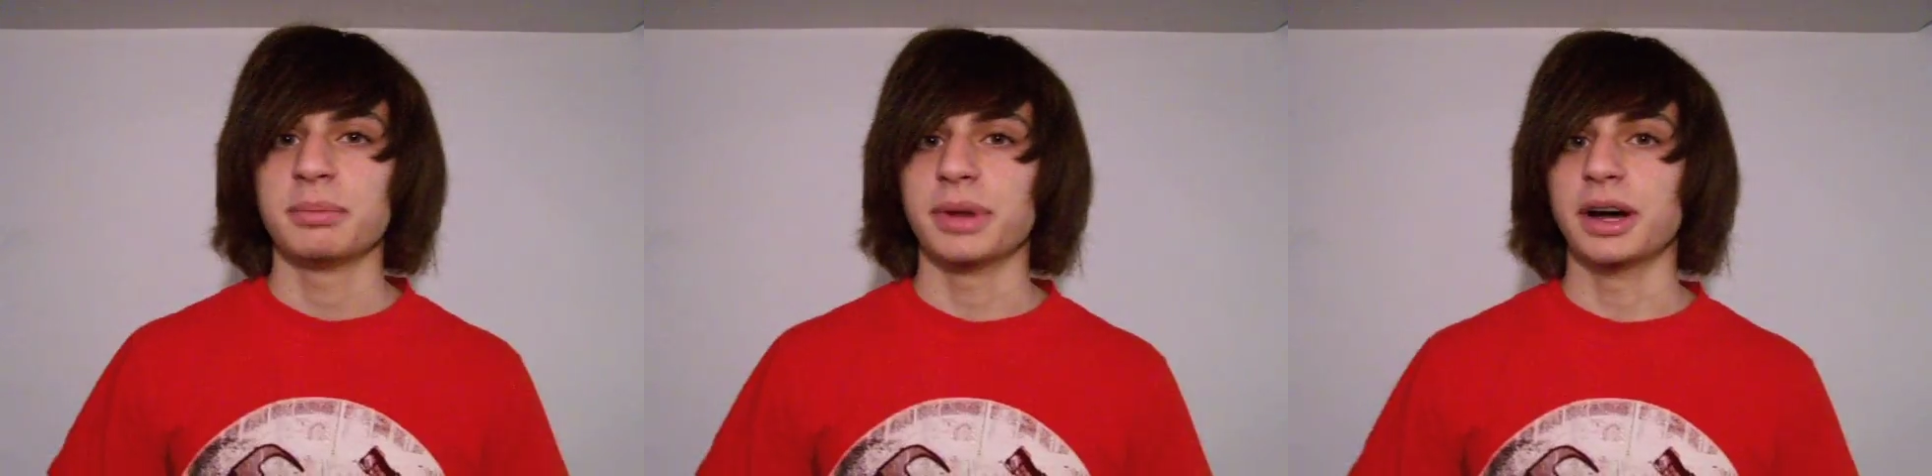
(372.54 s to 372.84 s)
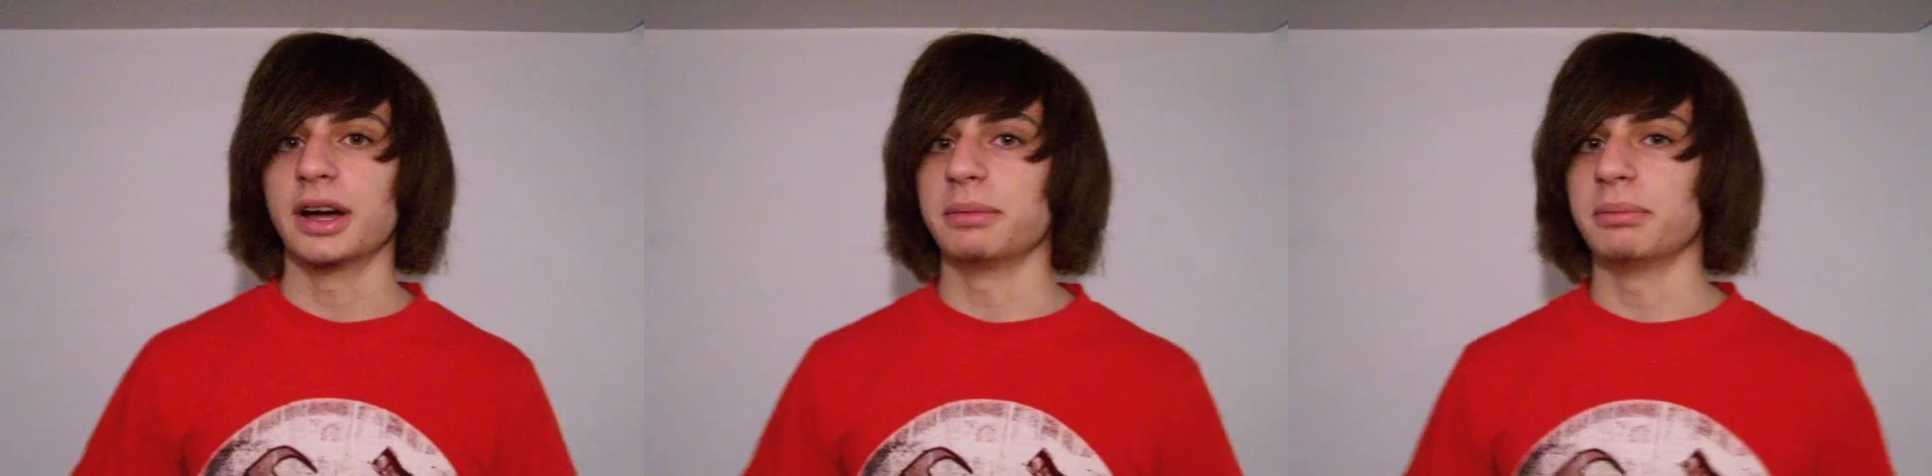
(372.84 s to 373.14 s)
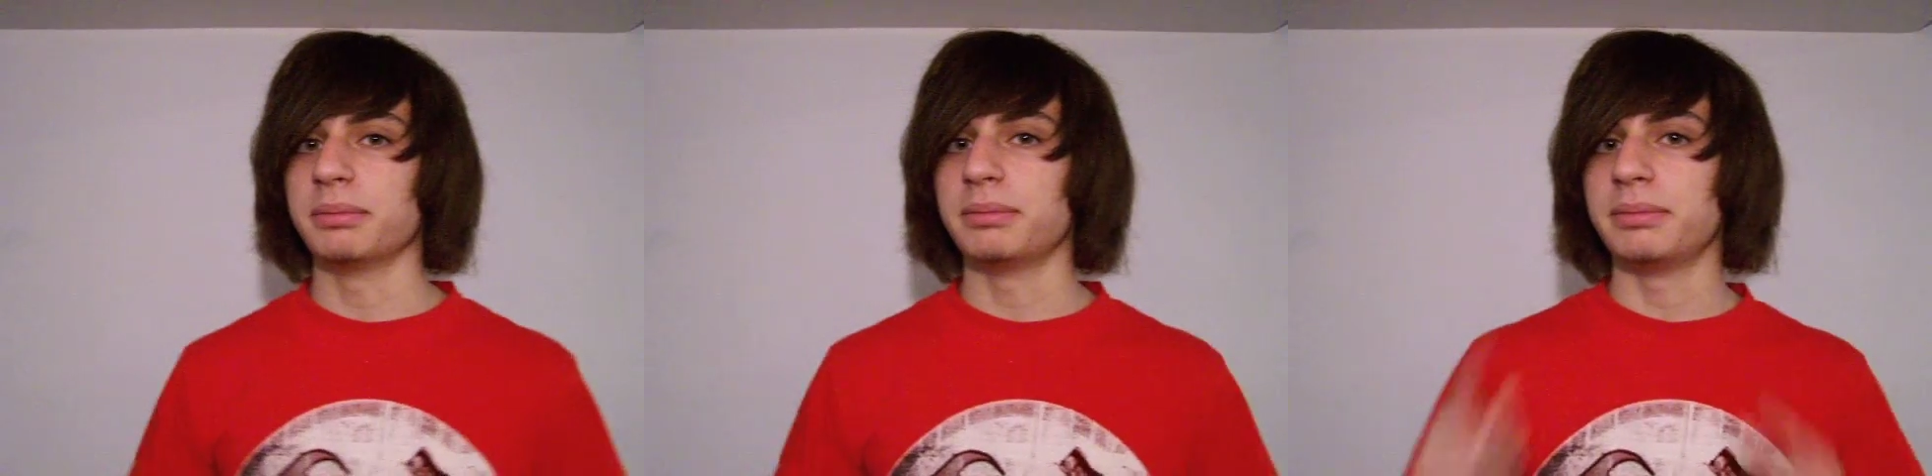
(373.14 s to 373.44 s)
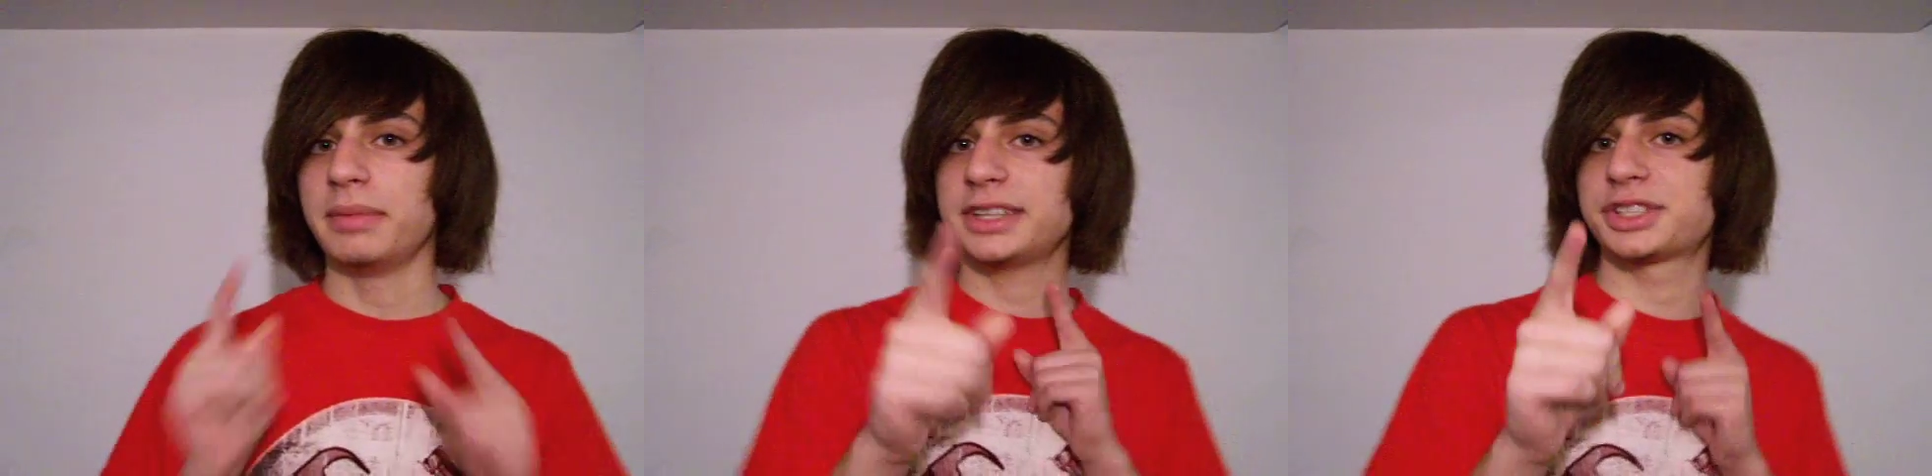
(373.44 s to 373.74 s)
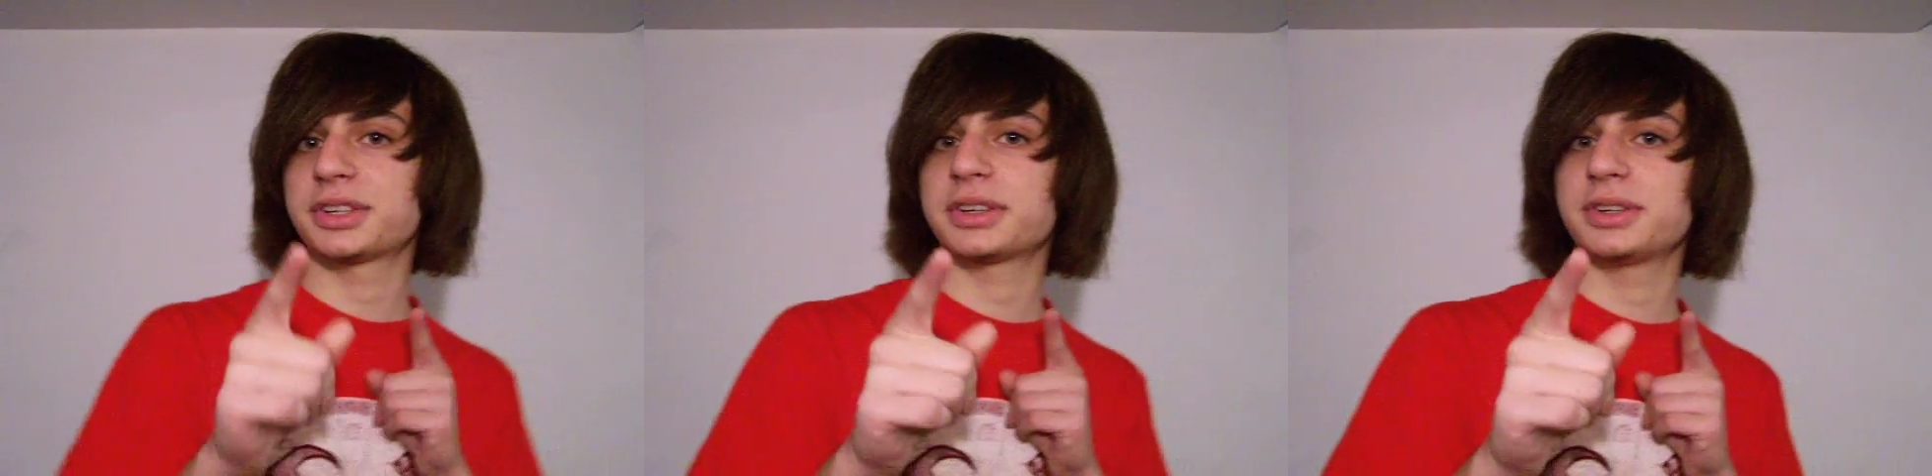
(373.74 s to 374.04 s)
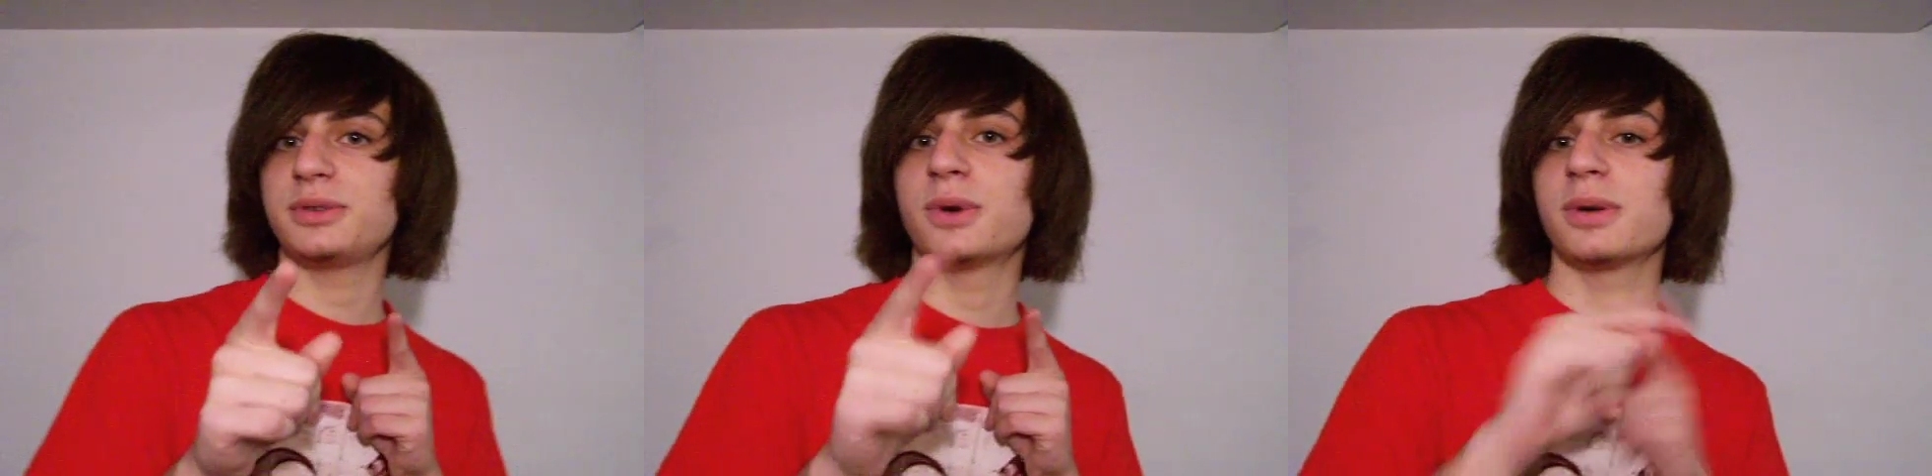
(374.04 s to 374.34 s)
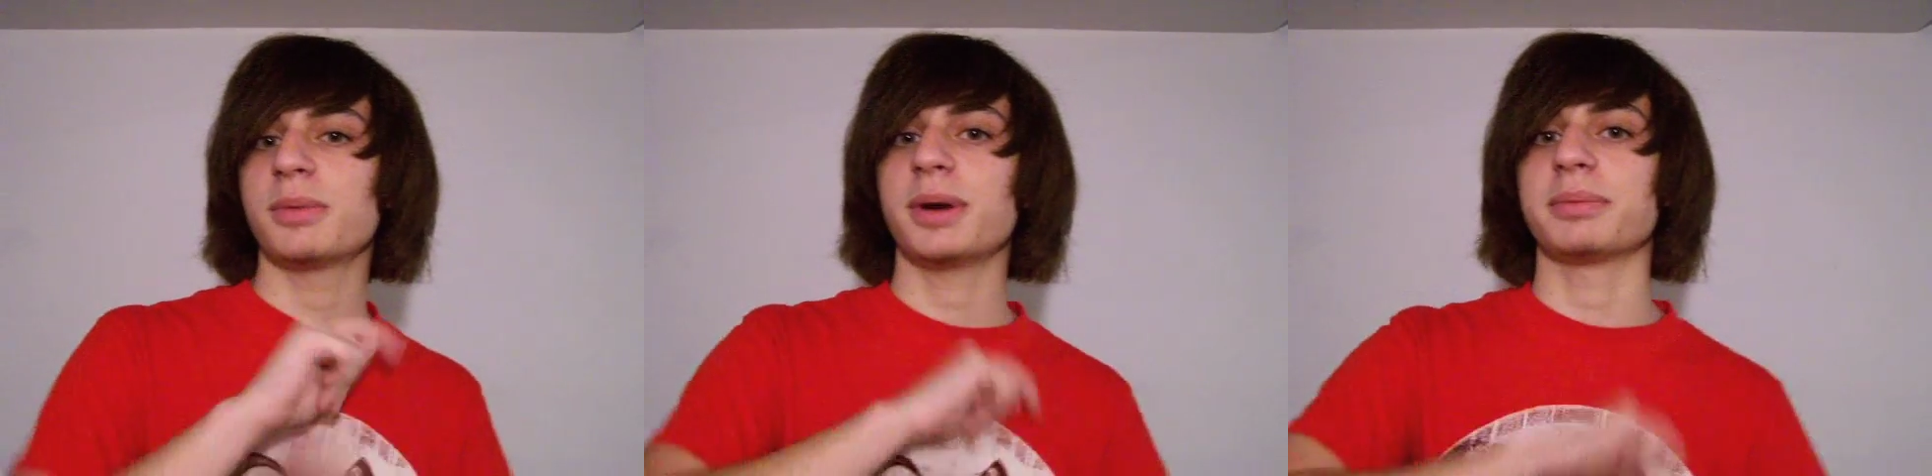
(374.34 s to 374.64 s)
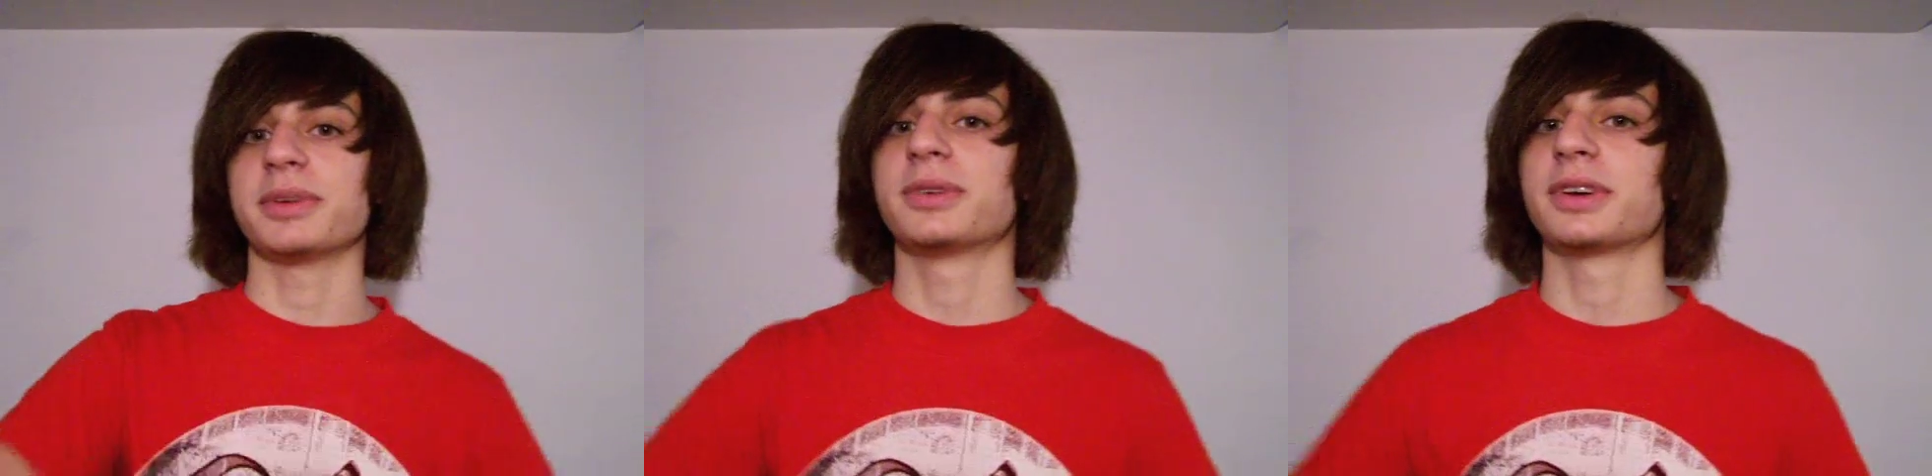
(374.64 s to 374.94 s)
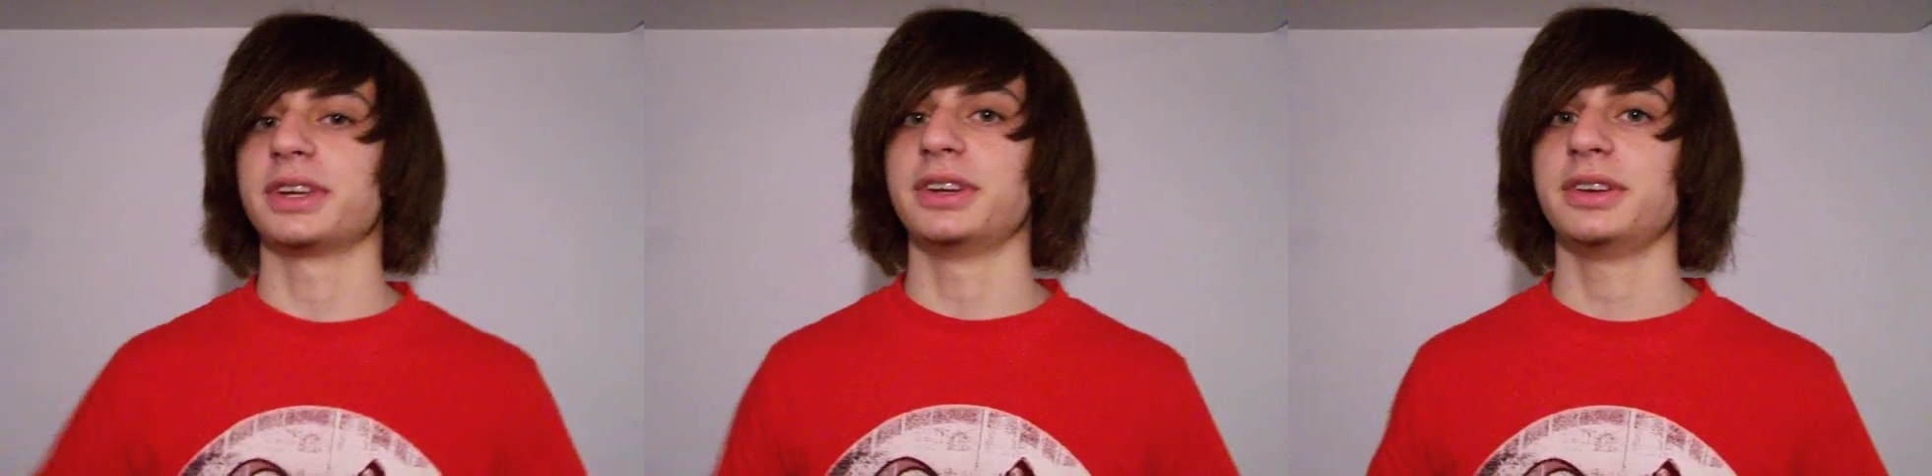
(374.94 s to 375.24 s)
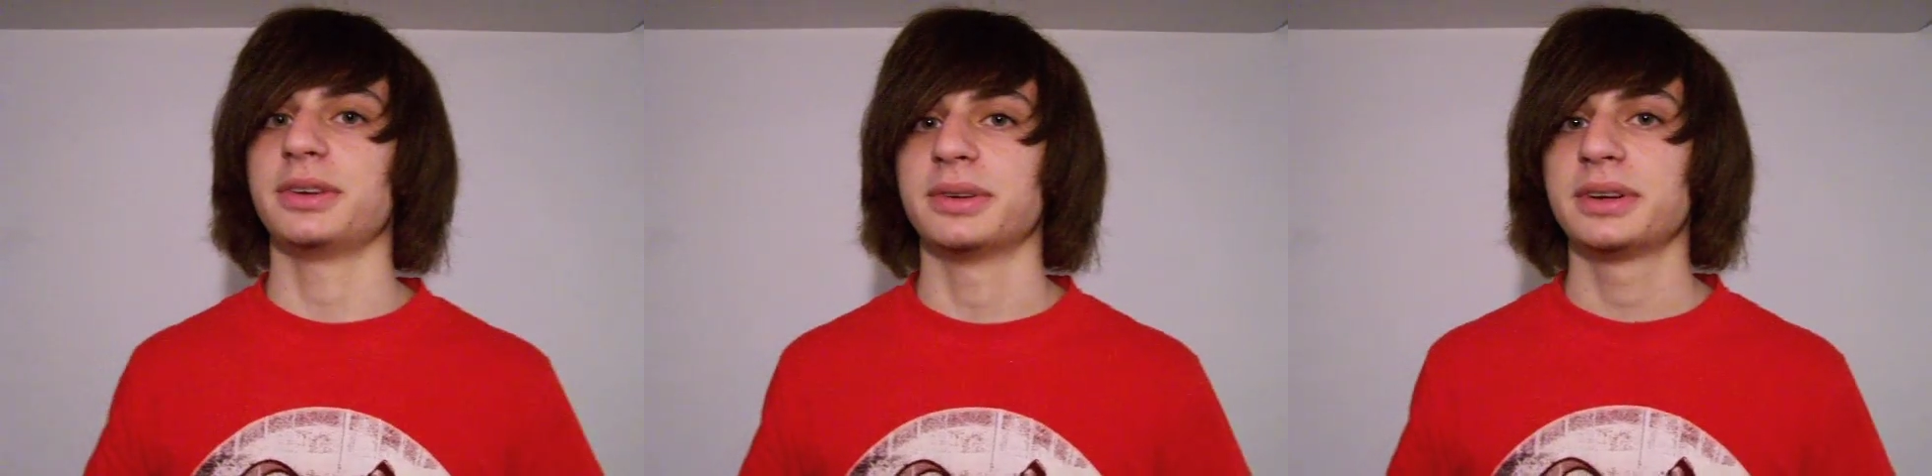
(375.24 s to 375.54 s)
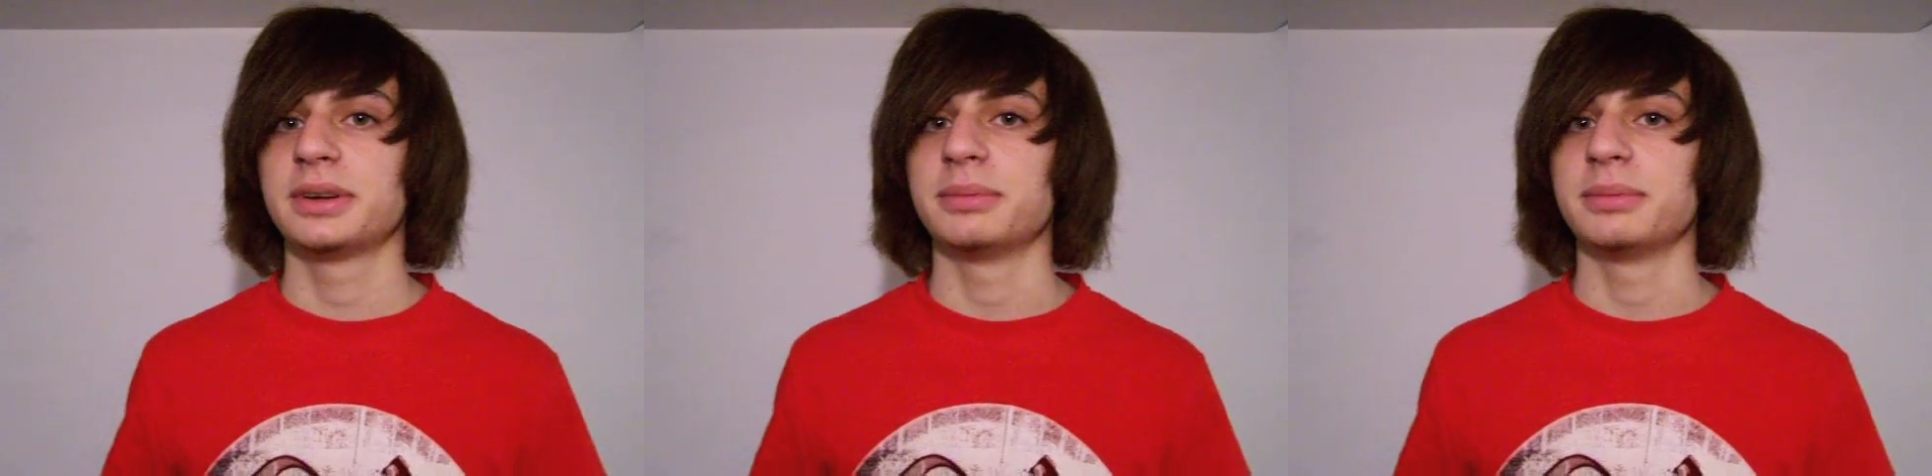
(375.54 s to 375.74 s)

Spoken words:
But make sure you warm up before you do,